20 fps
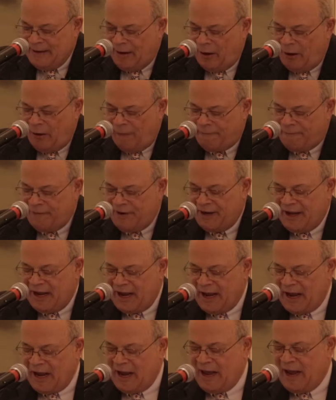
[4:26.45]

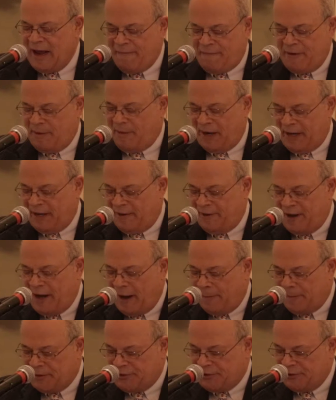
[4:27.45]
offering everybody the
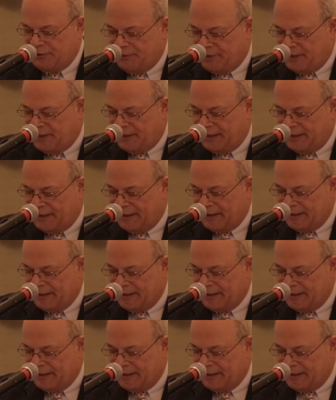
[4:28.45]
opportunity